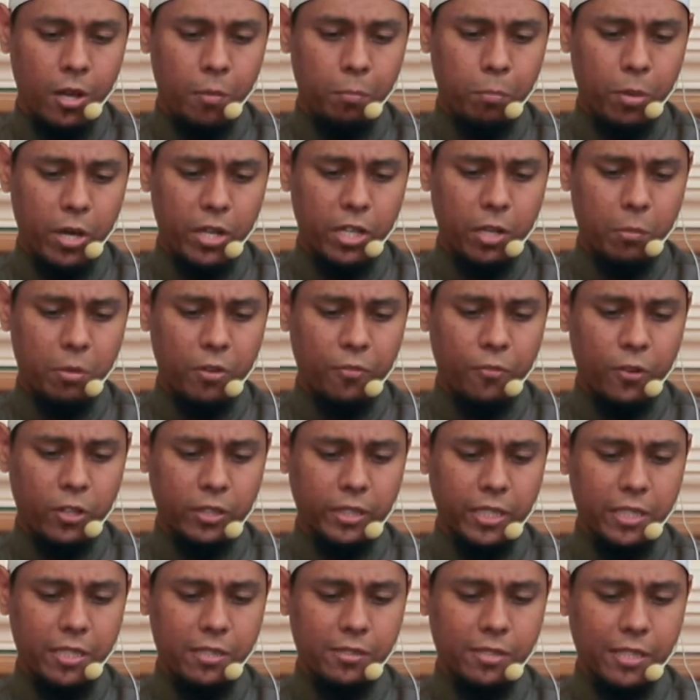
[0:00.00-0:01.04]
Point number
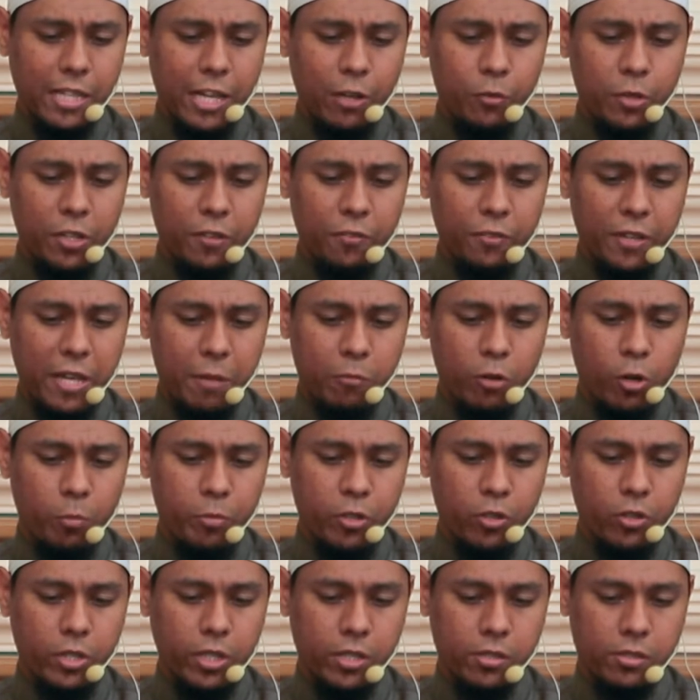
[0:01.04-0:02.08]
14 is allowing phlegm or
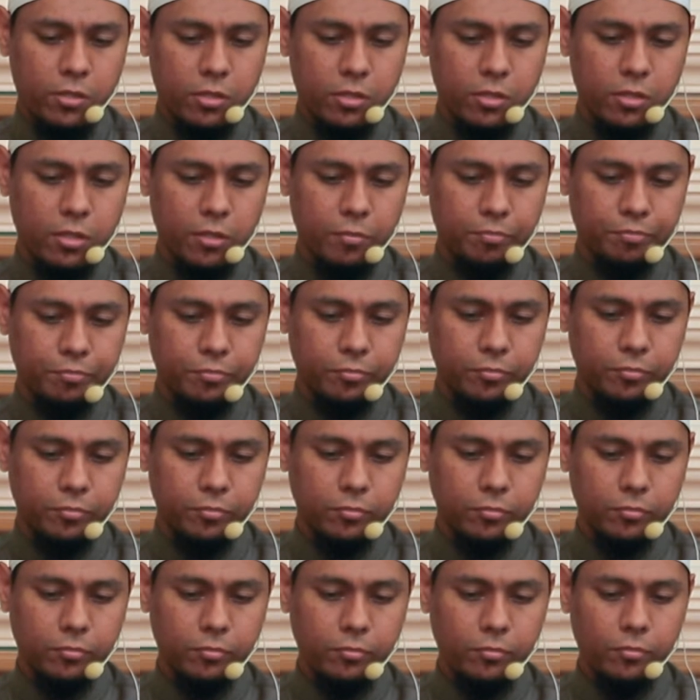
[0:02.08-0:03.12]
mucus
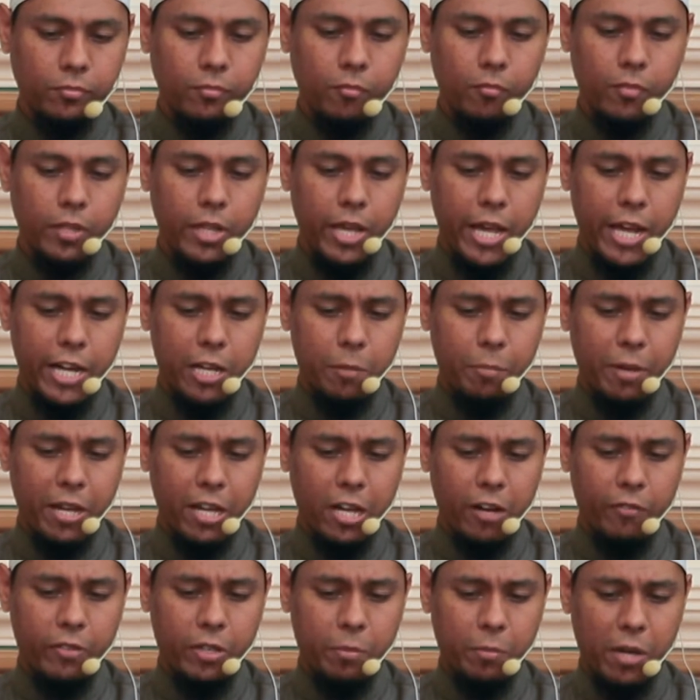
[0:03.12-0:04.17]
at the back
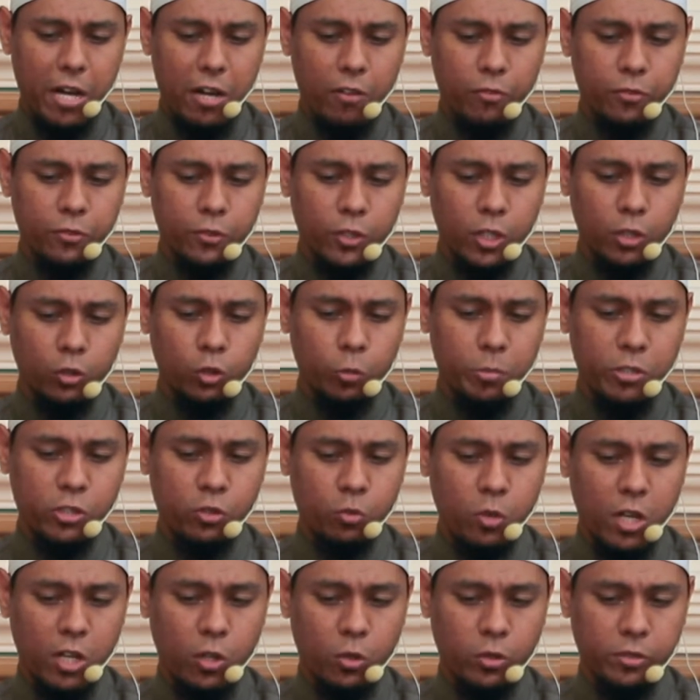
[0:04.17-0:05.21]
of the mouth not to be
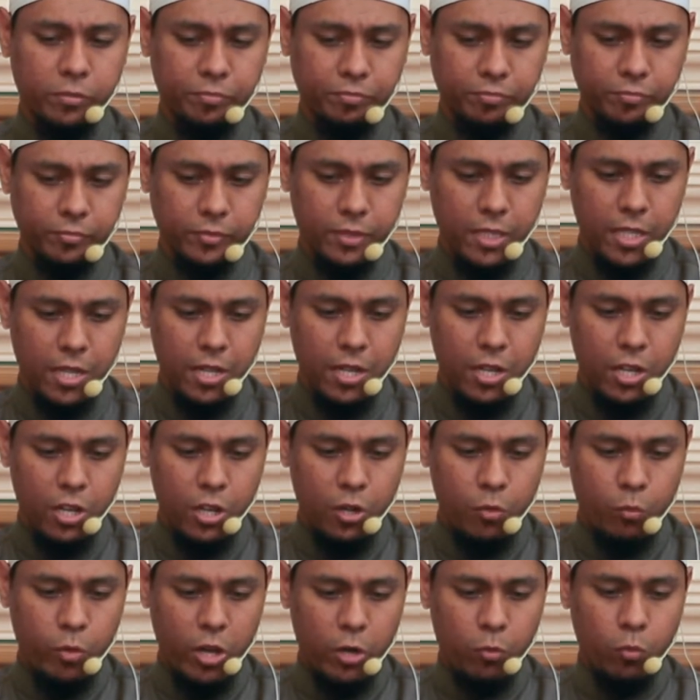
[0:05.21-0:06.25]
swallowed
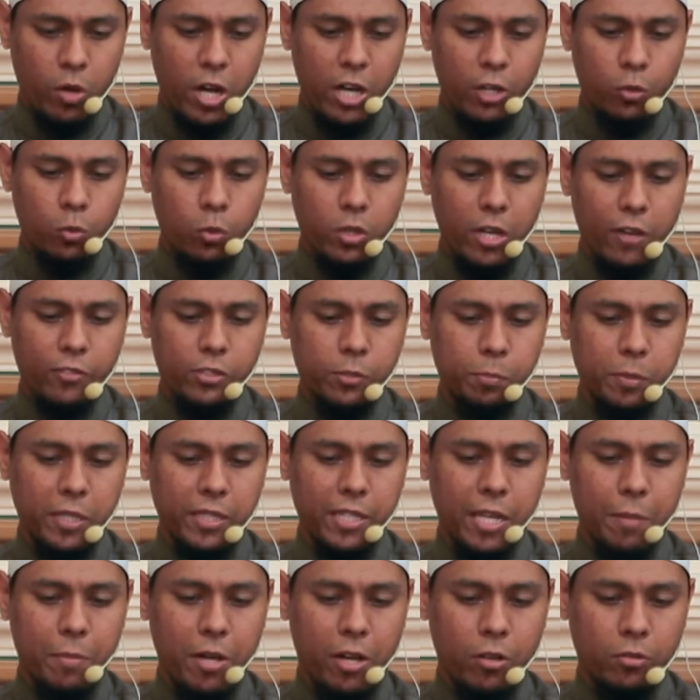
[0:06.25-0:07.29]
when one could have spit
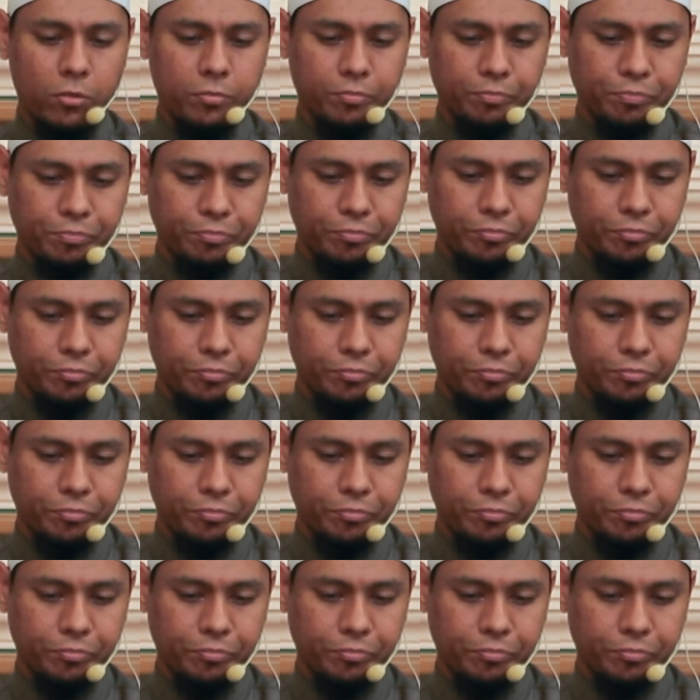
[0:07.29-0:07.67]
them out.